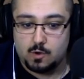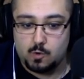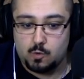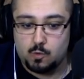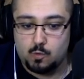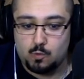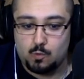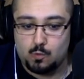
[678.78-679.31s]

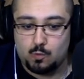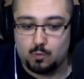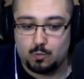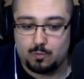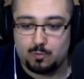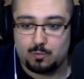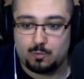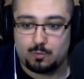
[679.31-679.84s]

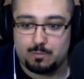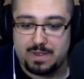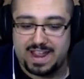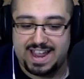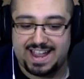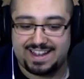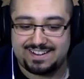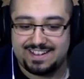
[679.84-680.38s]
Ooh,
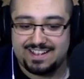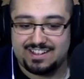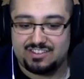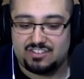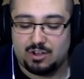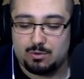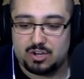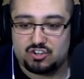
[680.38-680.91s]
man.
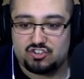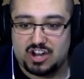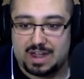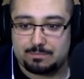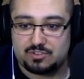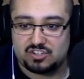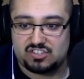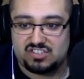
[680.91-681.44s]
Donut
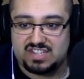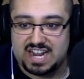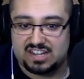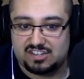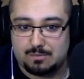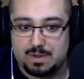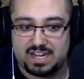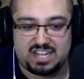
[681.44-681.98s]
shop just
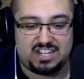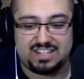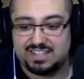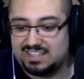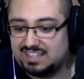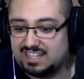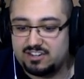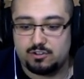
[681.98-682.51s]
decimating,
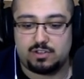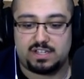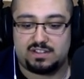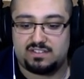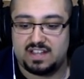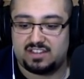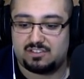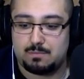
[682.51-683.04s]
literally
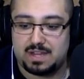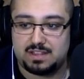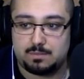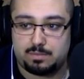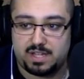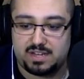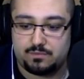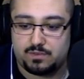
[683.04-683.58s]
decimating the
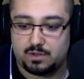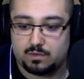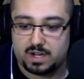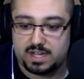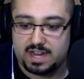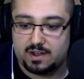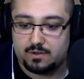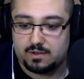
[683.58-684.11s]
playing field
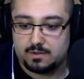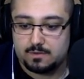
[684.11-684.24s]
right now.